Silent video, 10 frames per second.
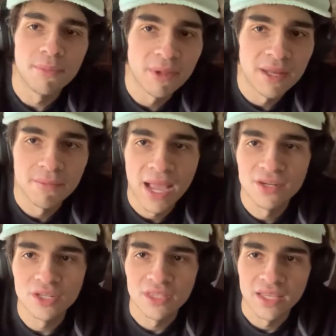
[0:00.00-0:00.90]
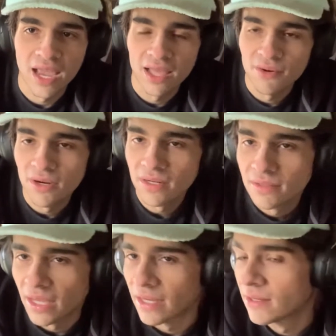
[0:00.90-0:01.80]
played Magic the
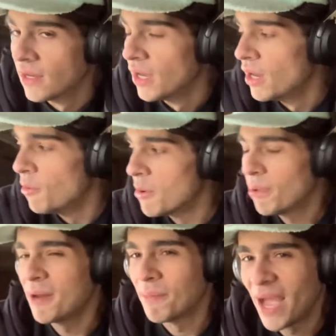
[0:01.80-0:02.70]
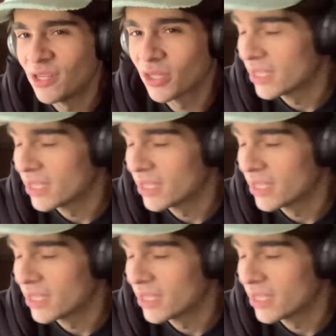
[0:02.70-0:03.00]
Gathering. Like we played Magic the